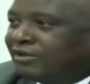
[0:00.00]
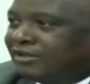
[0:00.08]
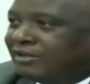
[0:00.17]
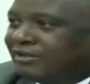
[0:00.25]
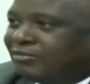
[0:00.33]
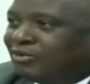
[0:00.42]

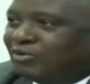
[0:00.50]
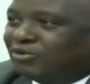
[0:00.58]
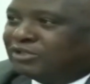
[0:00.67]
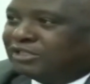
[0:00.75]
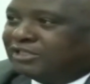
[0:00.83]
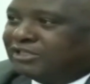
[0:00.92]

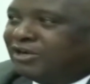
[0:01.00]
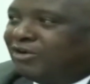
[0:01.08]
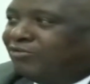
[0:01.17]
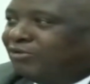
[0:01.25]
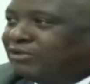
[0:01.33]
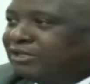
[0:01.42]
because it
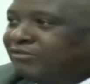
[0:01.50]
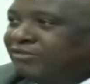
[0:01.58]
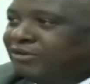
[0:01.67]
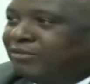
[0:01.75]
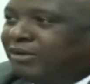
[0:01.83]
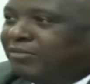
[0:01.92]
now forces
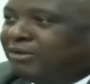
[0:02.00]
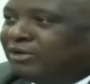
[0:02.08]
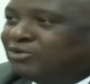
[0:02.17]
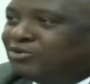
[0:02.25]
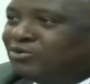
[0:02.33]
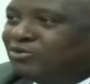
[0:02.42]
every member